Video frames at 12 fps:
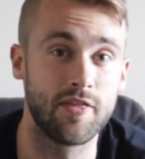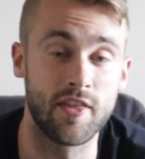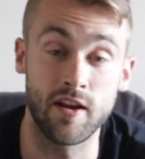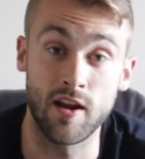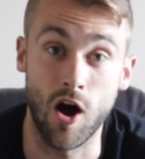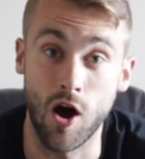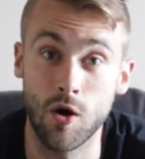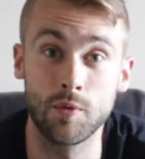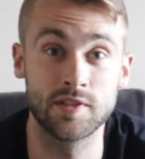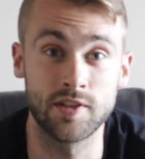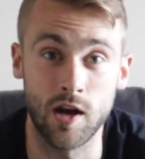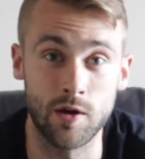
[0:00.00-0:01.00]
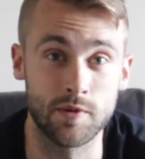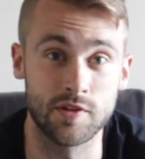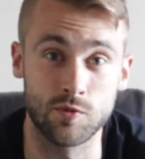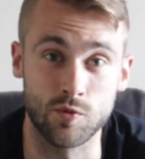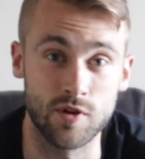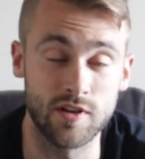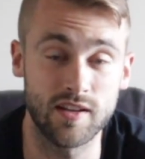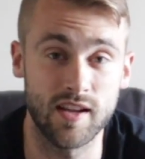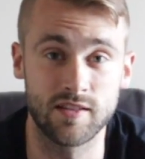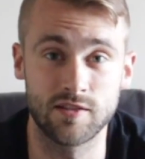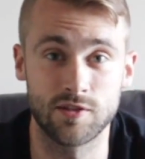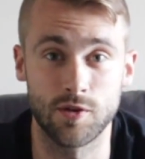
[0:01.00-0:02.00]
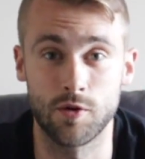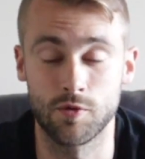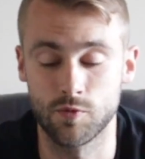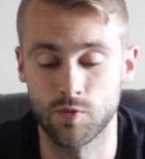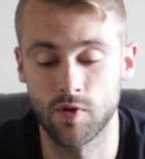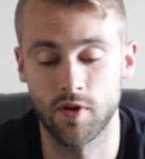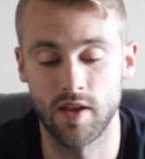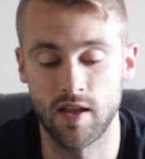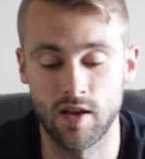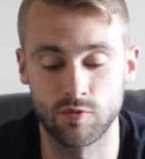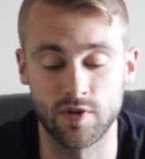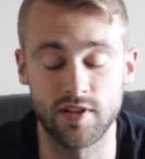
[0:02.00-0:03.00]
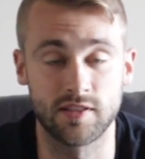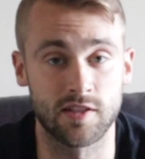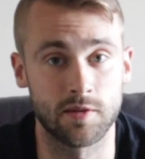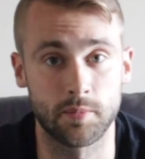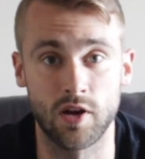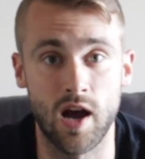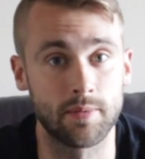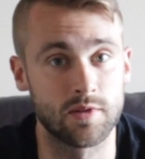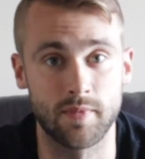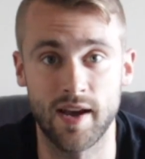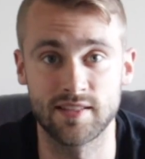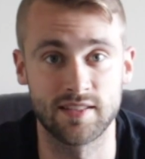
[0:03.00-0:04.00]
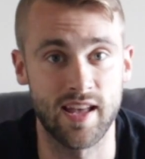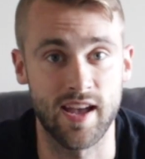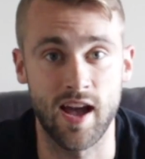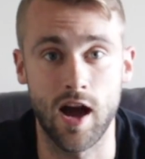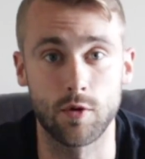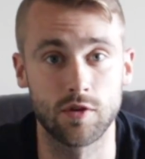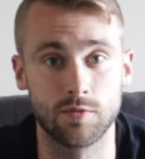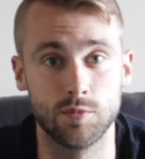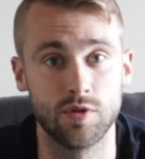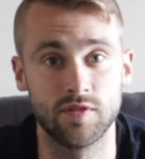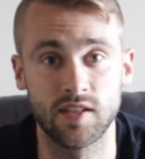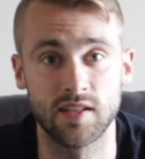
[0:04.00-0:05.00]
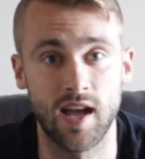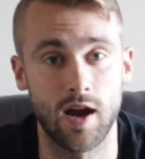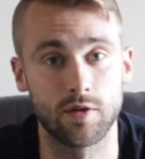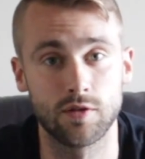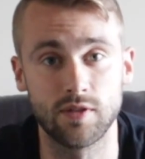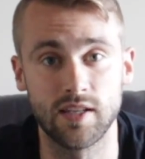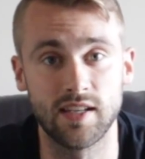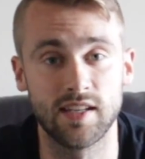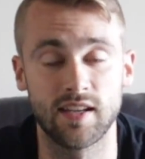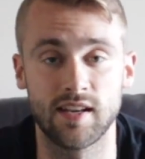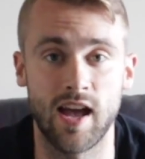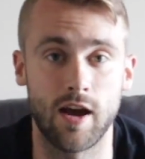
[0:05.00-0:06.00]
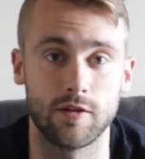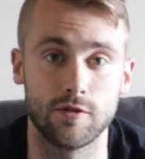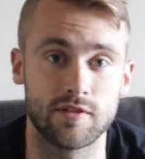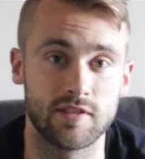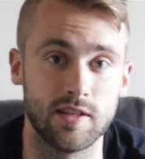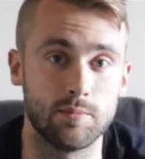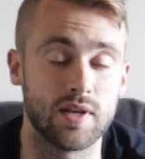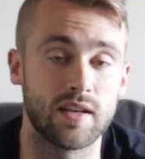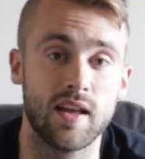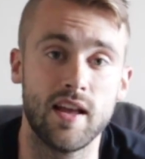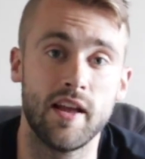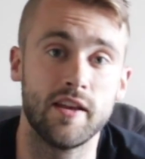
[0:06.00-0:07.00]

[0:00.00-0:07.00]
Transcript: They always, always work. And so really it's just about optimizing that. How are you moving? How are you eating? And how are you sleeping?